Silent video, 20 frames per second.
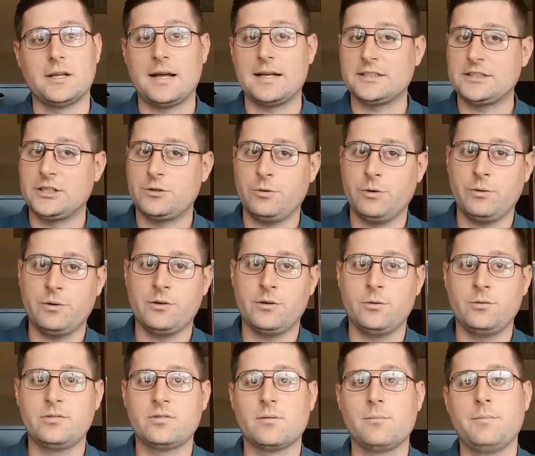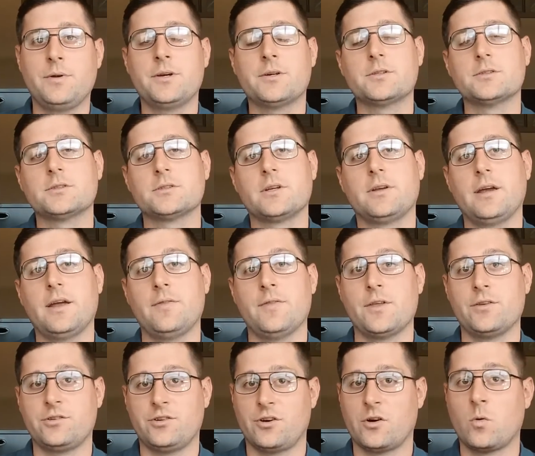Last year we reduced some mills, and
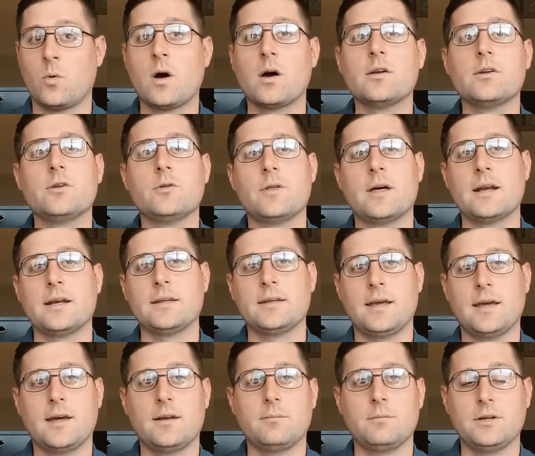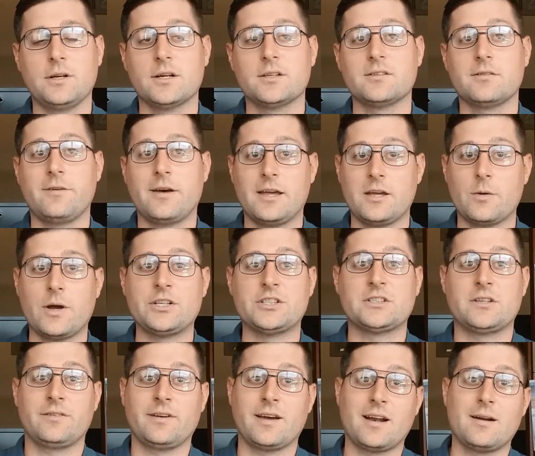this year I want to do that again because the
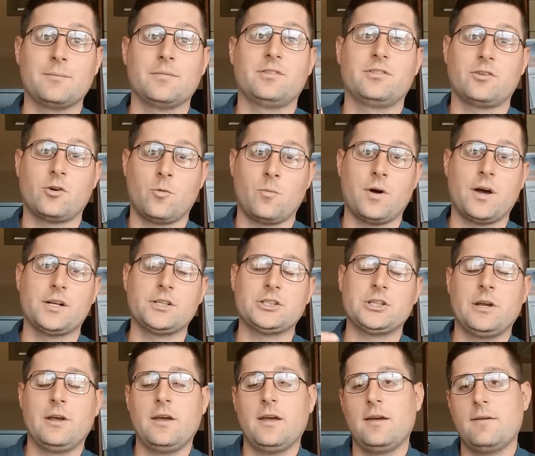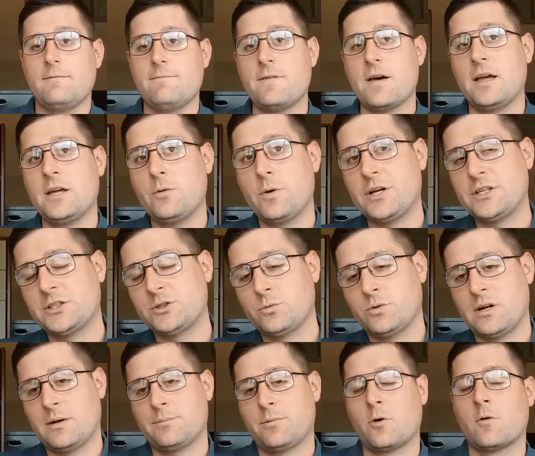valuations have gone up so much. Valuations
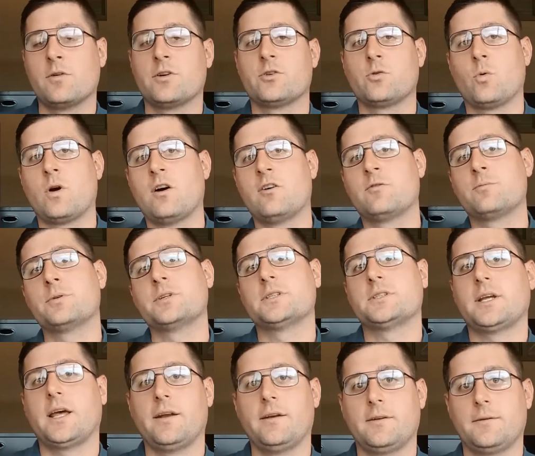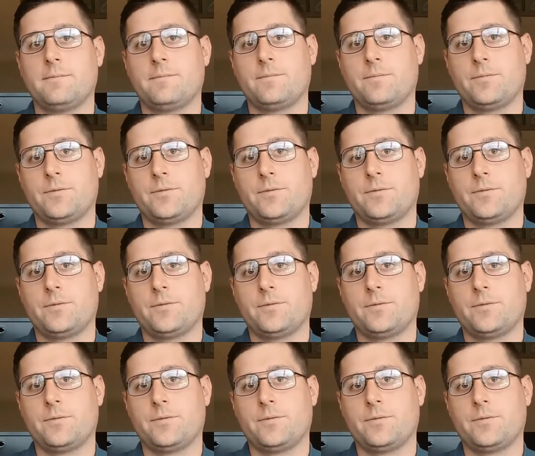went up over 12%.